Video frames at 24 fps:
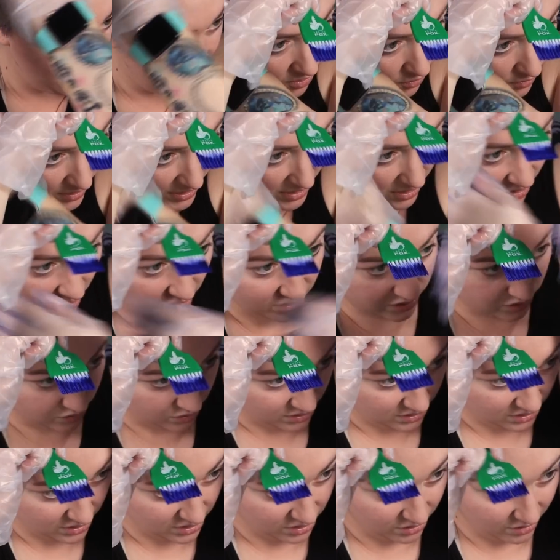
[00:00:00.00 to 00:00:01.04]
going in all
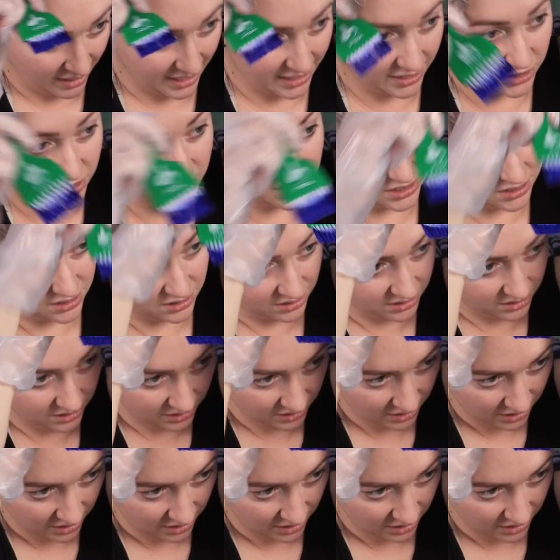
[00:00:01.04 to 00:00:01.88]
sorts of directions.